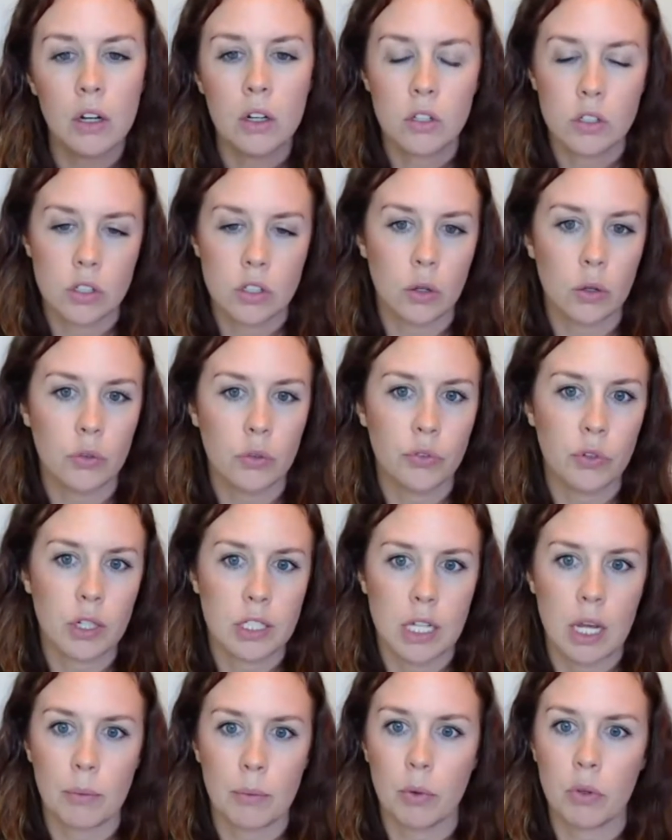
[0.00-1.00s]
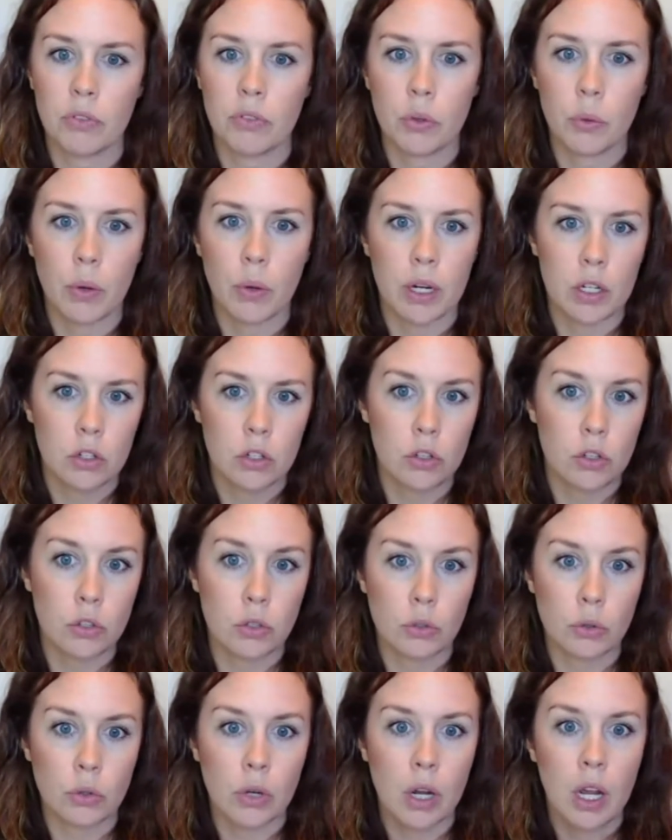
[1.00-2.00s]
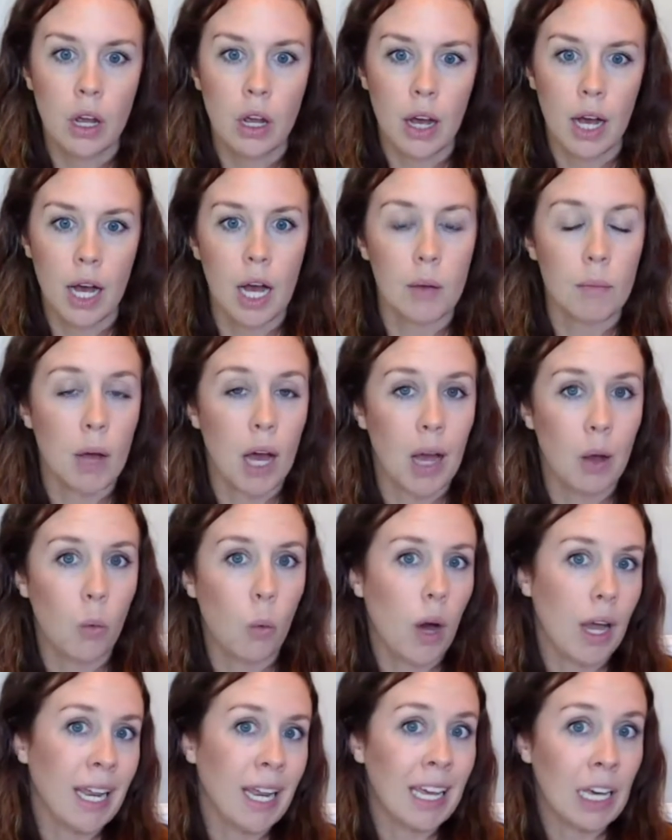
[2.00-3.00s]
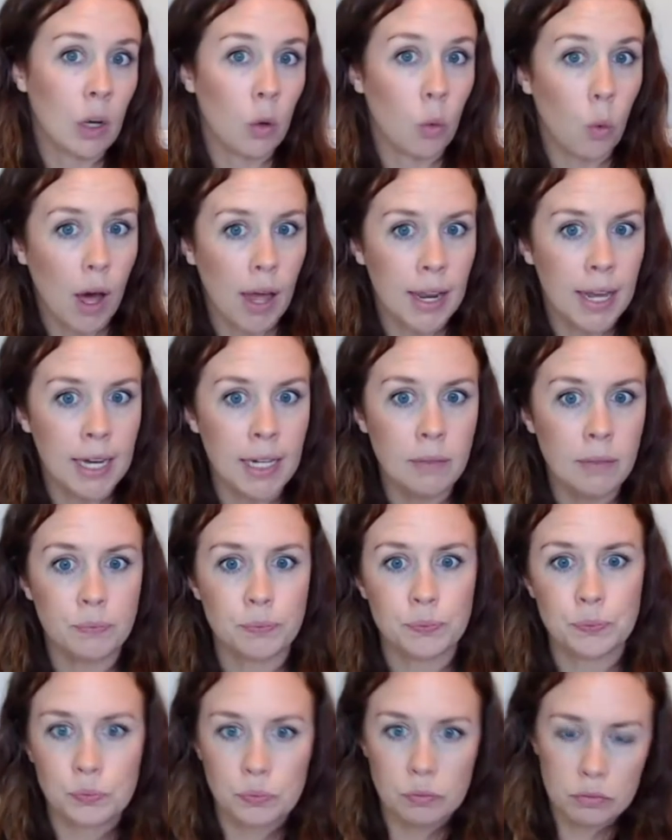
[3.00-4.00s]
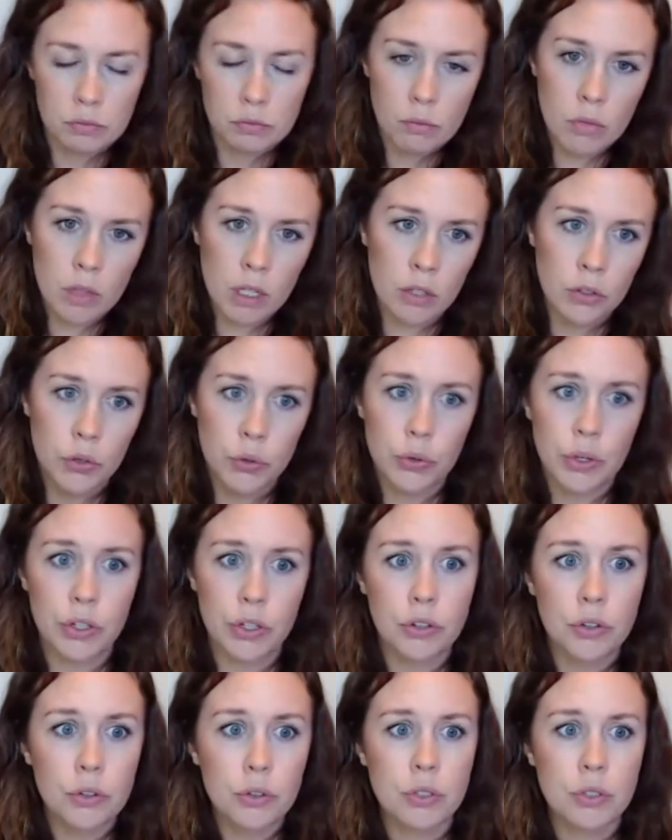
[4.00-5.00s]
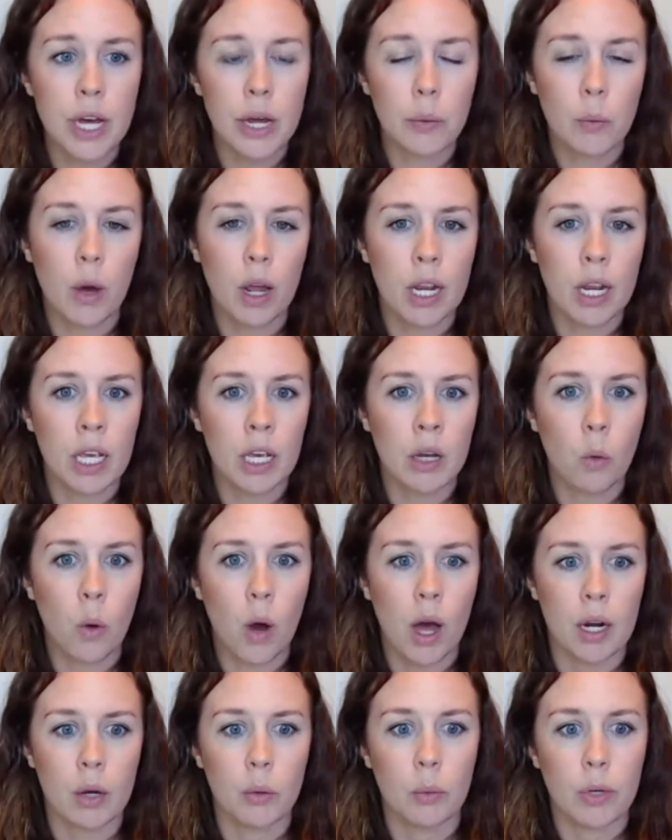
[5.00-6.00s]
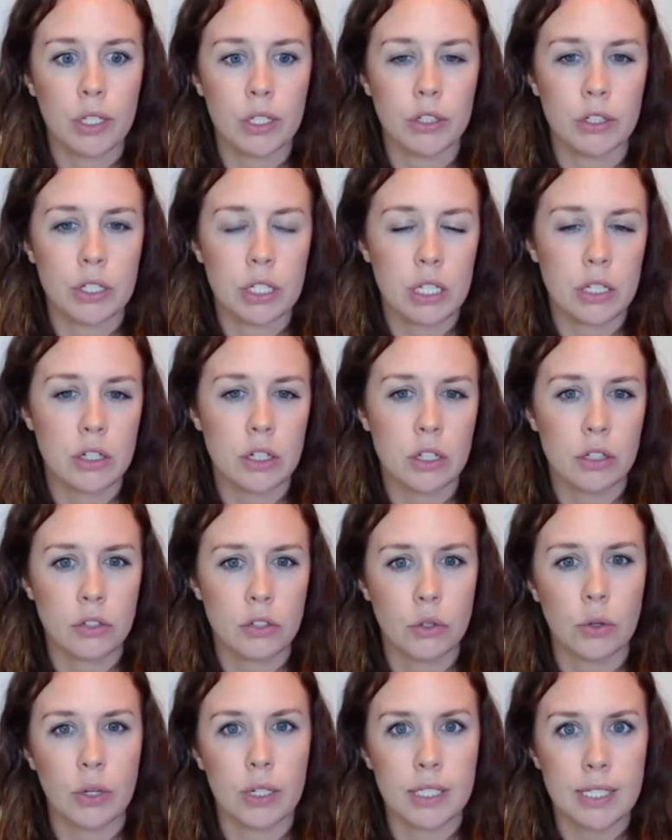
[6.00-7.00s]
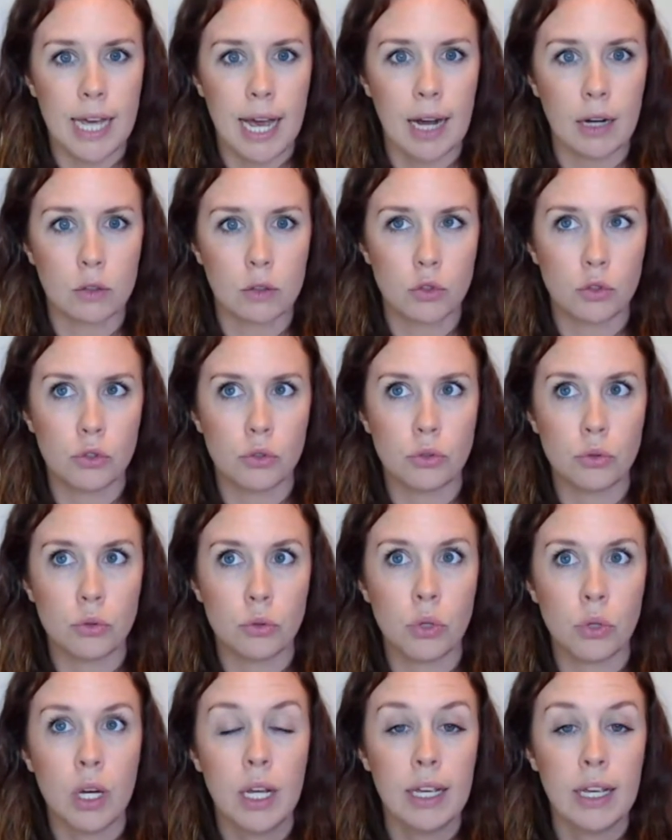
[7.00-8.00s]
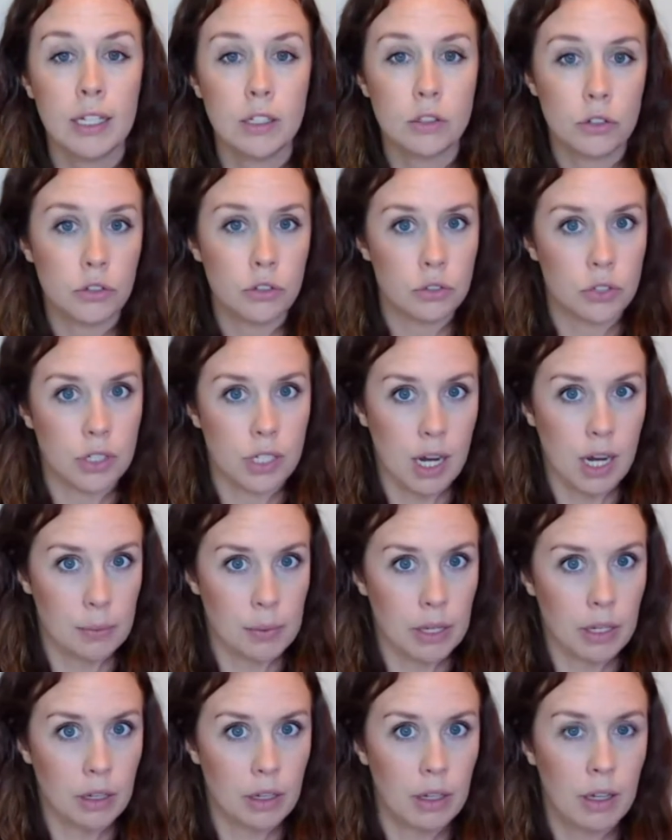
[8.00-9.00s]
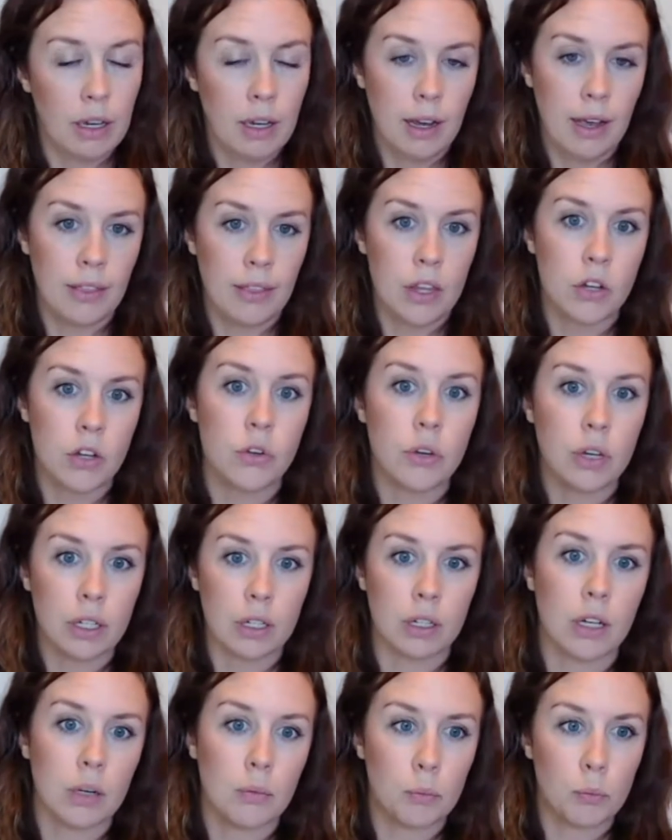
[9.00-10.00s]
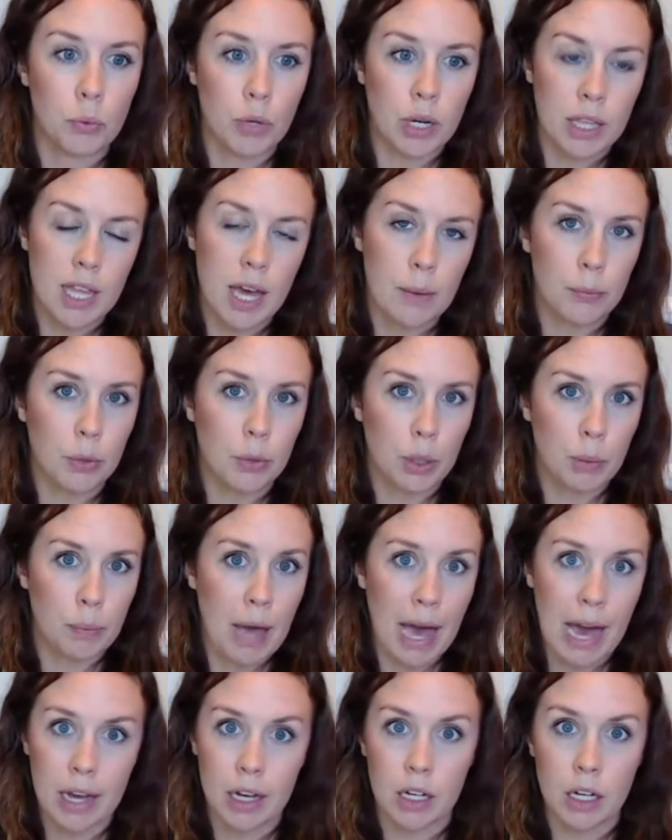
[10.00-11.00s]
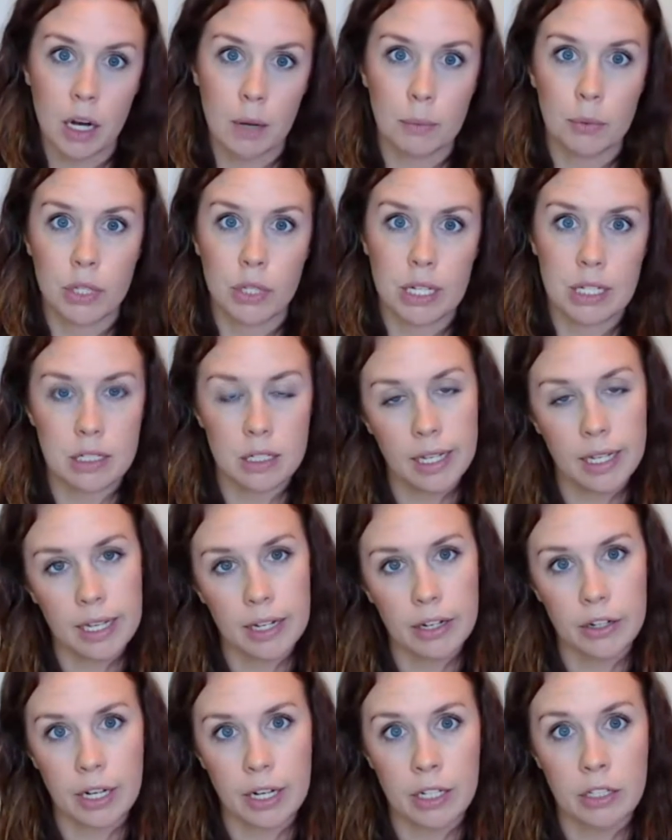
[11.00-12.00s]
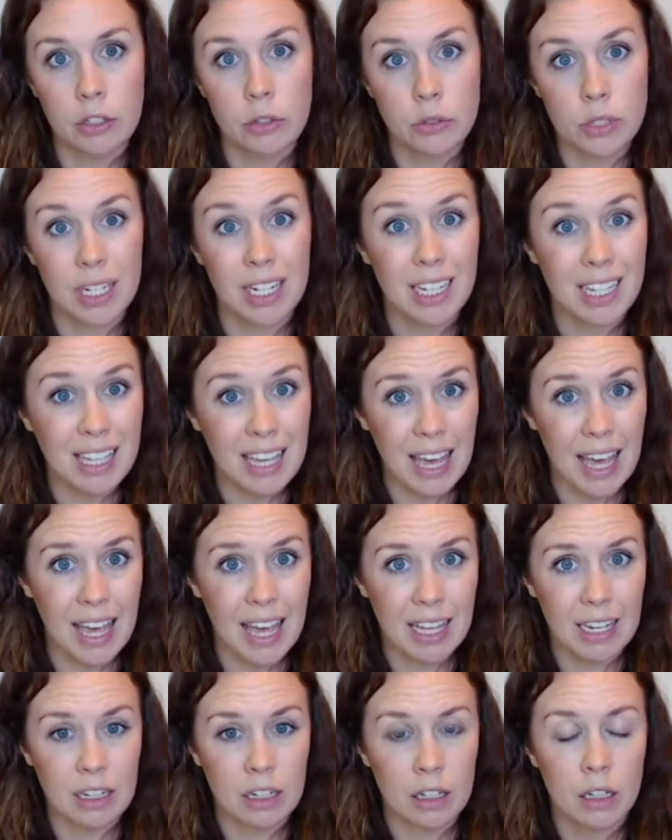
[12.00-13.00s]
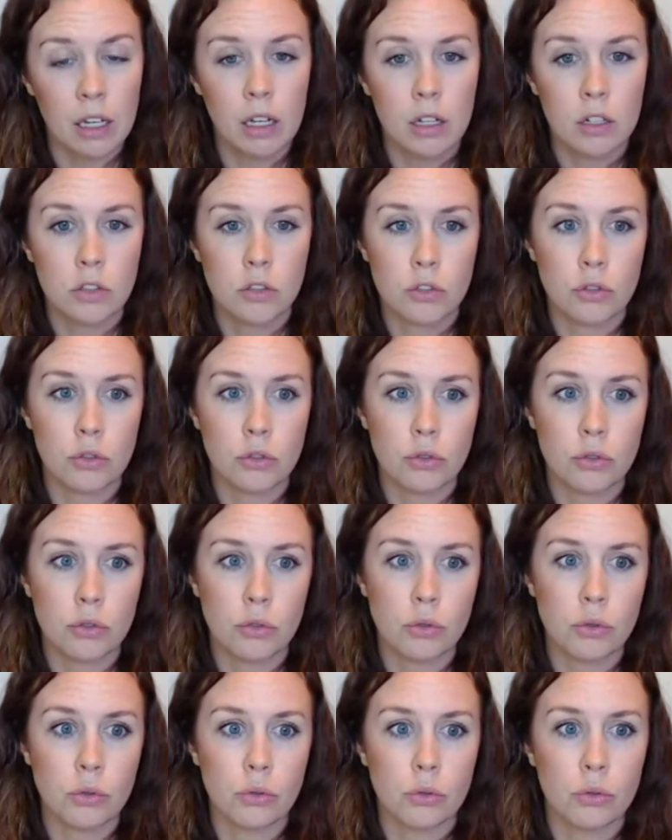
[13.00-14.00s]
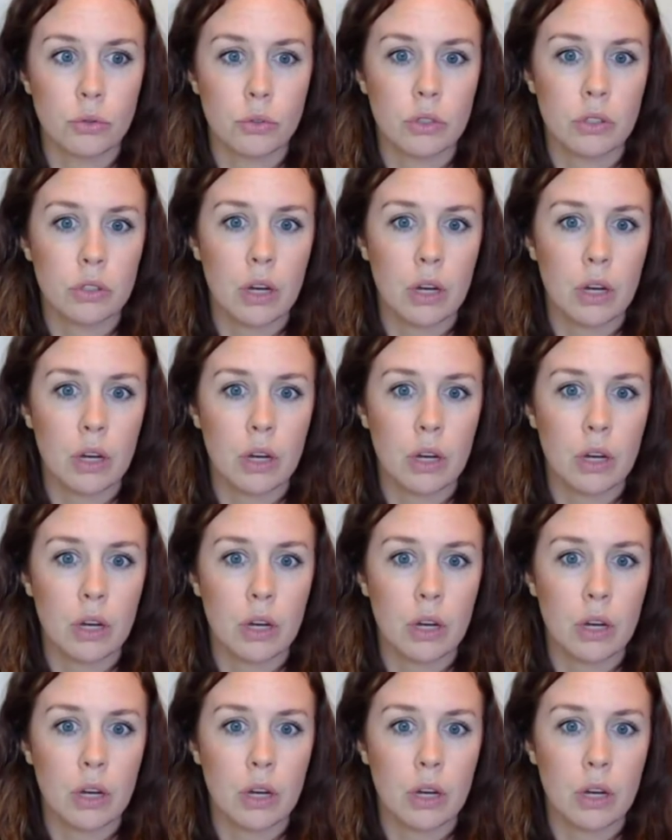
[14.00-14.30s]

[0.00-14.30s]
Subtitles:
So for example, if you wanted to do I Wanna Iguana, you could use I Wanna Iguana when you're teaching the students how to introduce a topic. And then you can bring that book back a couple days later and use it again to